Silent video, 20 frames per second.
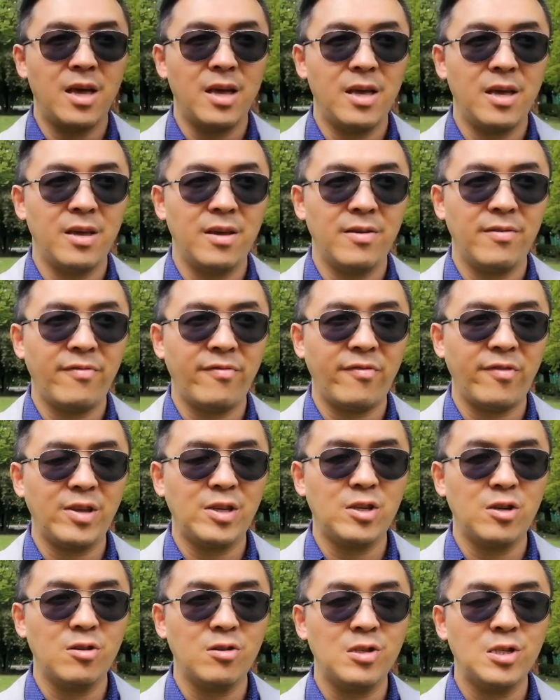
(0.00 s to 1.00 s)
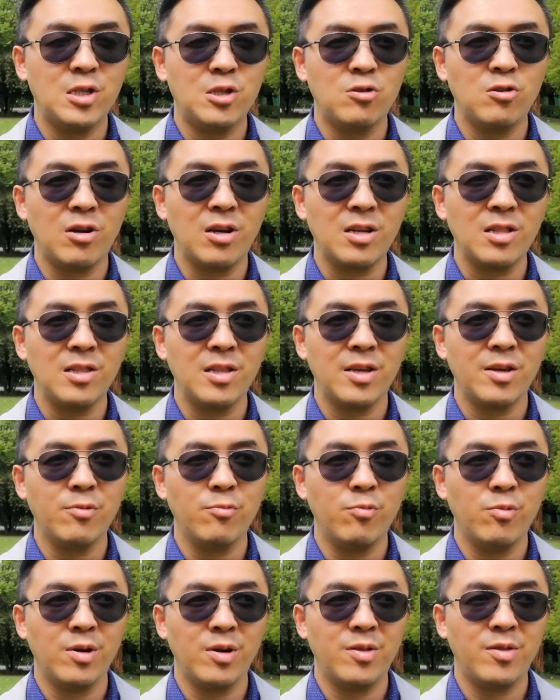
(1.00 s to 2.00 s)
If you're
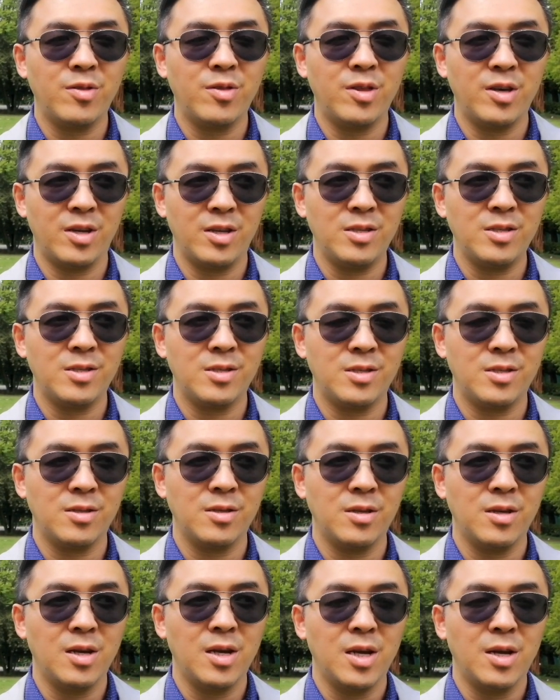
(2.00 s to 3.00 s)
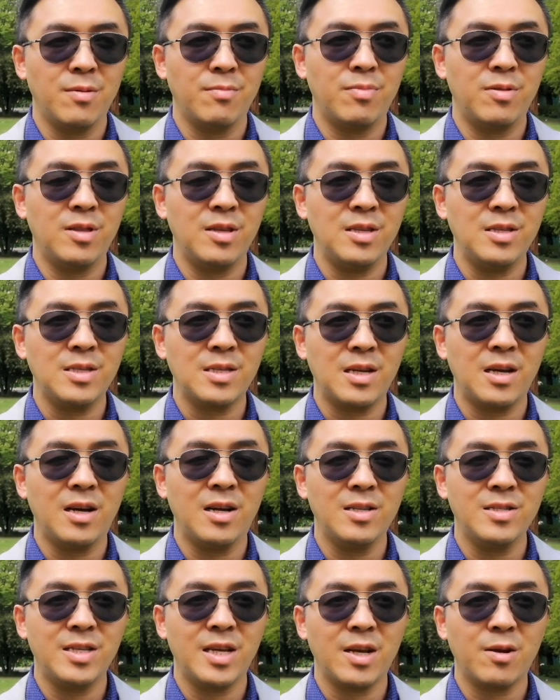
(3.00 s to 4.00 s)
struggling with this, please
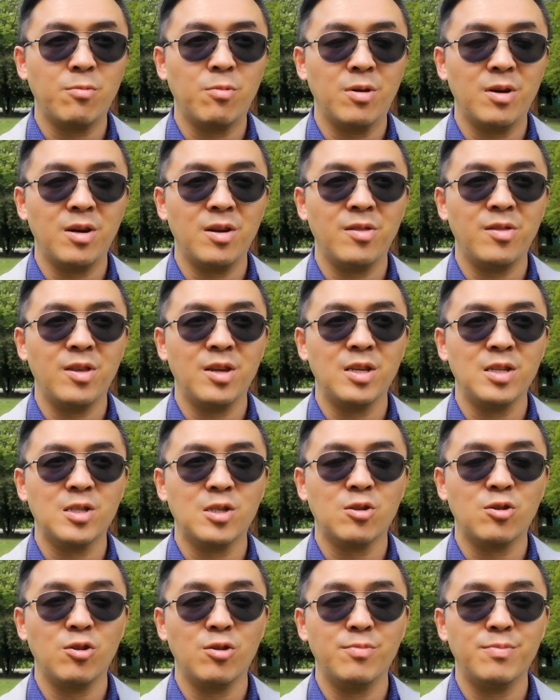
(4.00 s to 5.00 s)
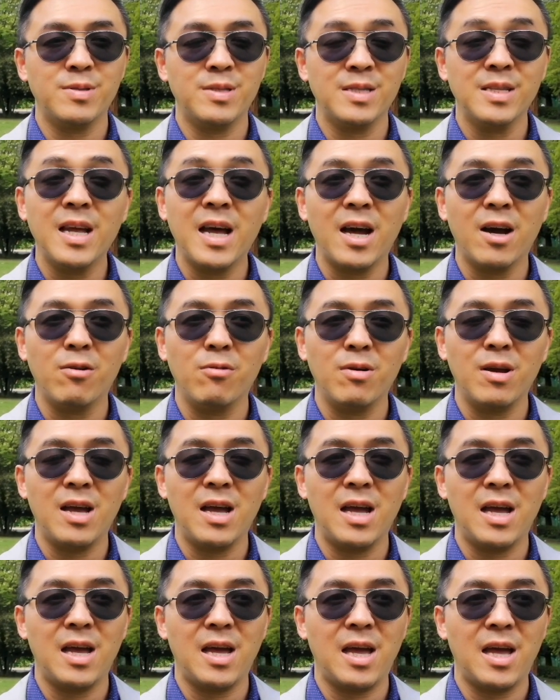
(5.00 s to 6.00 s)
contact one of these groups now
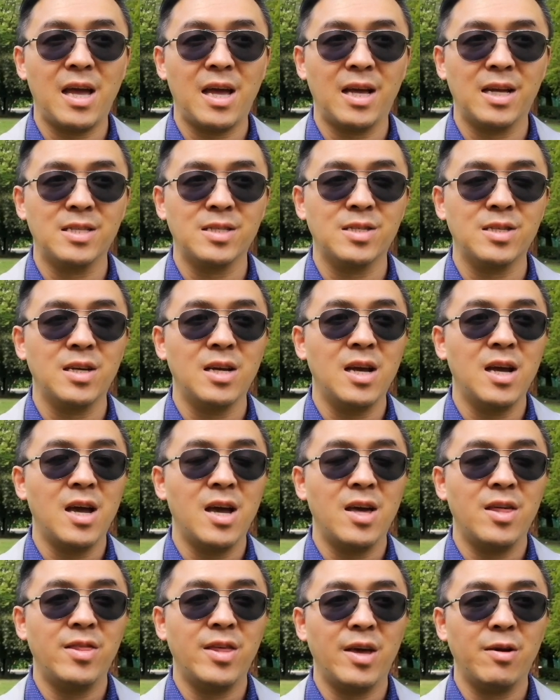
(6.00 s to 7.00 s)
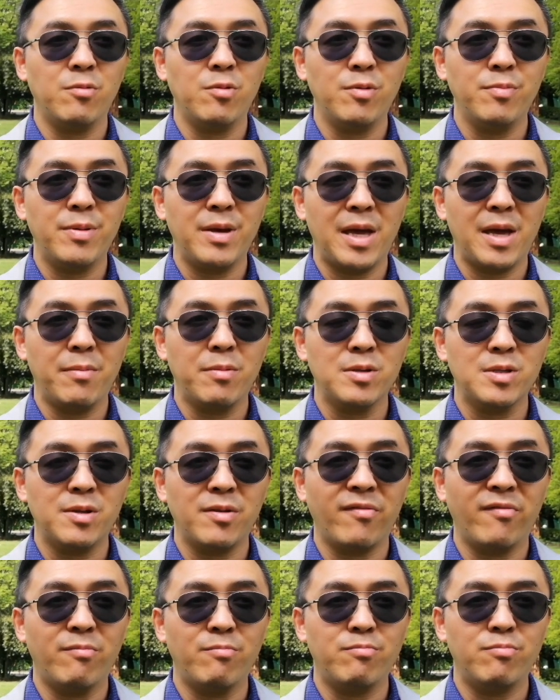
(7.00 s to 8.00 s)
and they will be able
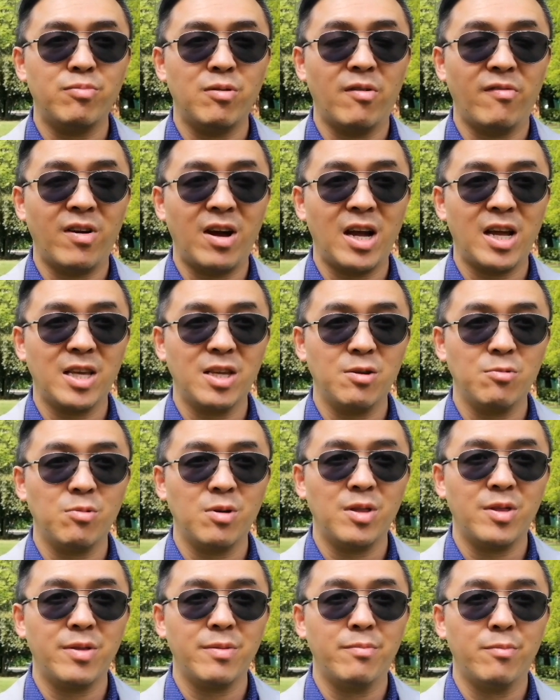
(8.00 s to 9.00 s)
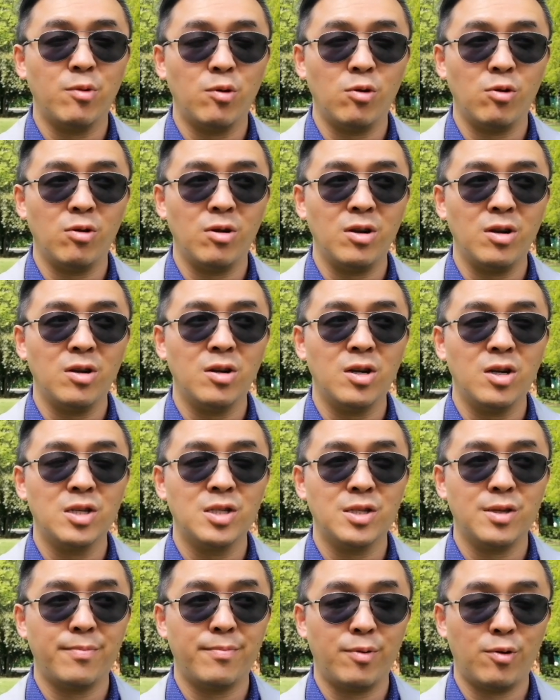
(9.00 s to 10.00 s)
to provide you with more
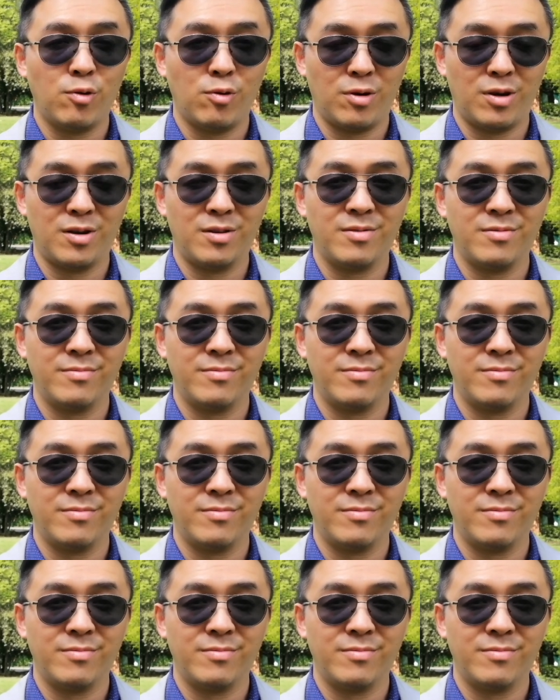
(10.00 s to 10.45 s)
support.